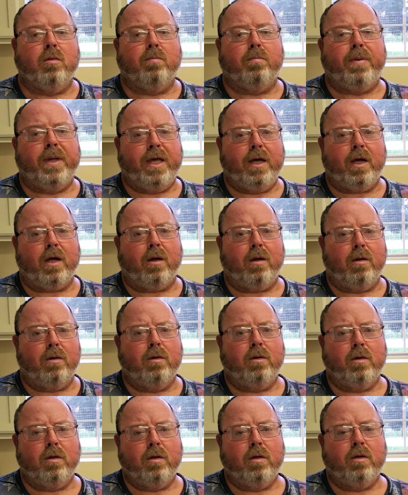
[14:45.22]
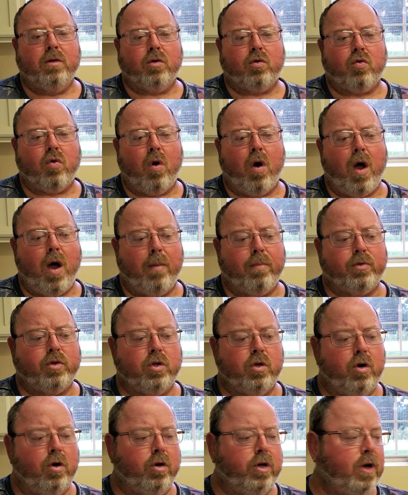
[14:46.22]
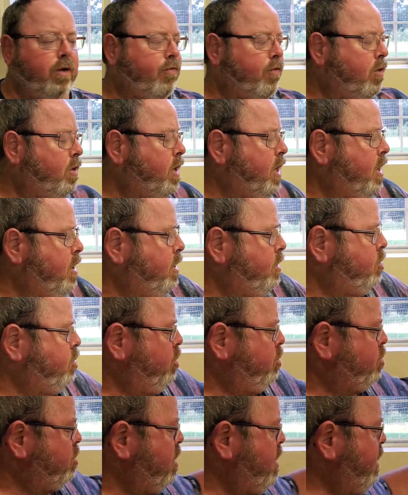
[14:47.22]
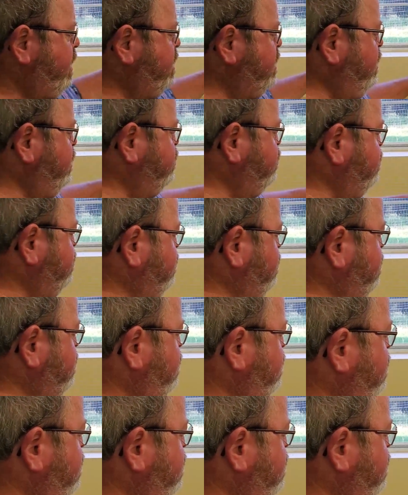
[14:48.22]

Pick crops that are different. Now it's just like this.